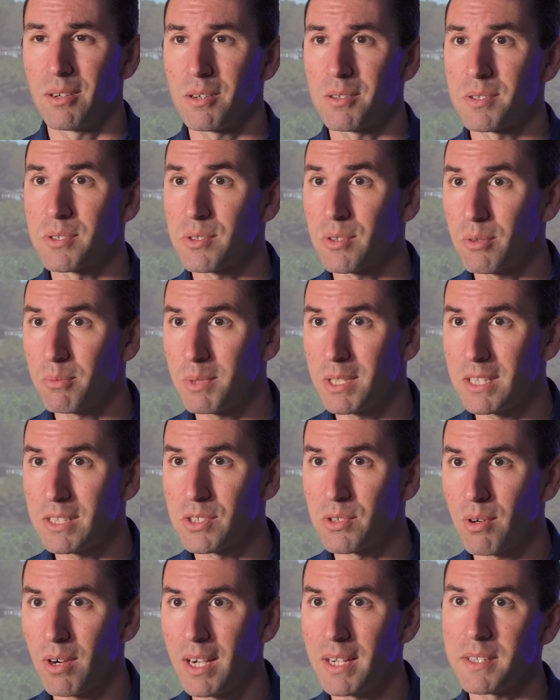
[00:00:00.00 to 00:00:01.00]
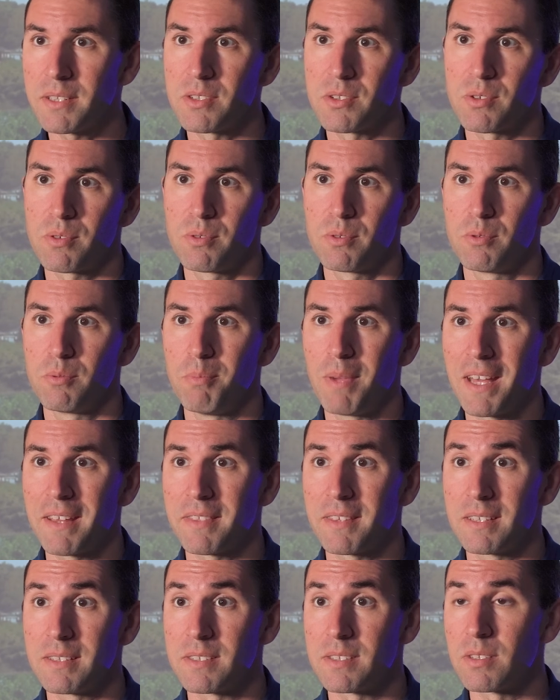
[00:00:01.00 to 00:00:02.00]
are so many tried and true
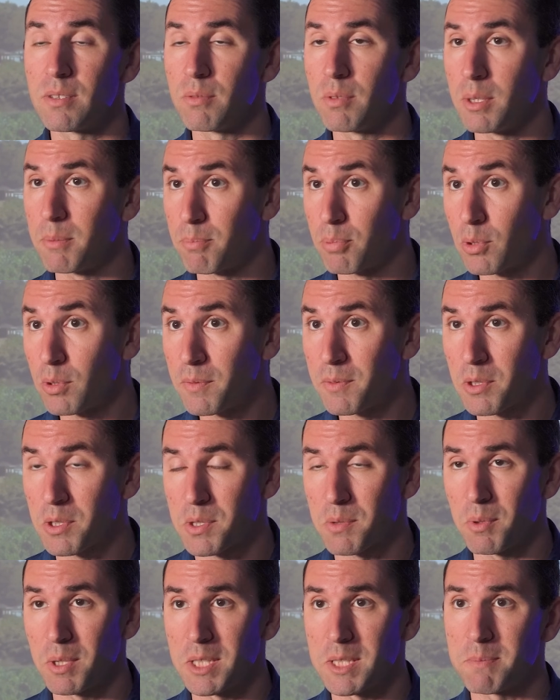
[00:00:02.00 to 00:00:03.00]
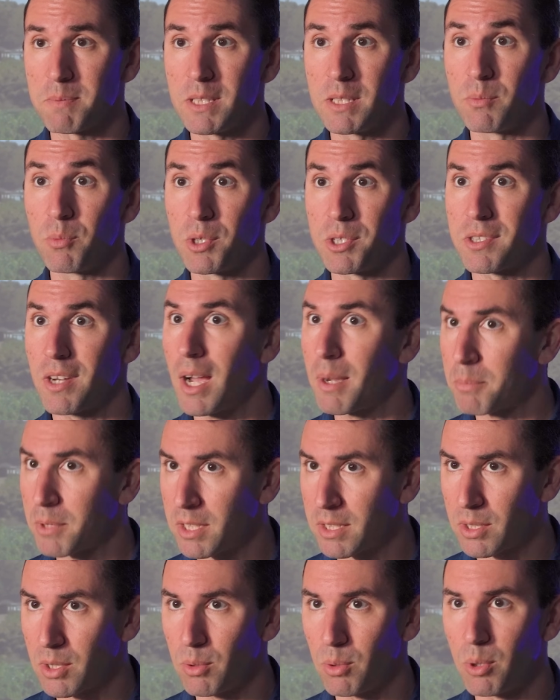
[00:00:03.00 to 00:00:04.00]
methods to improve your swing speed, which I'm
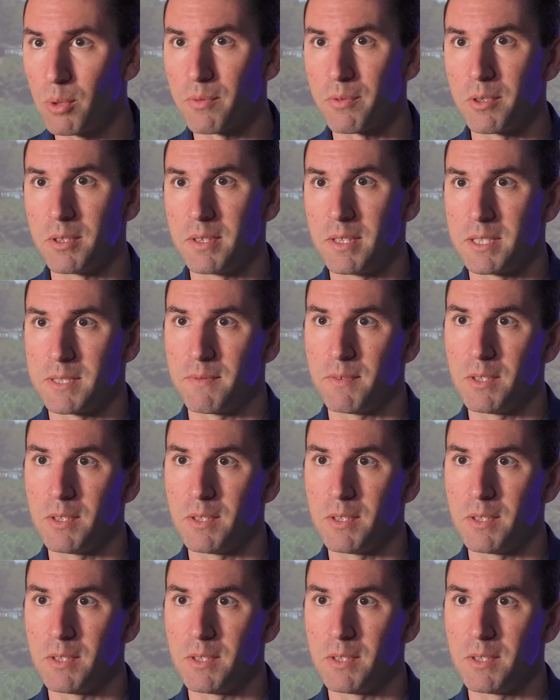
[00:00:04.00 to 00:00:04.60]
going to go over in this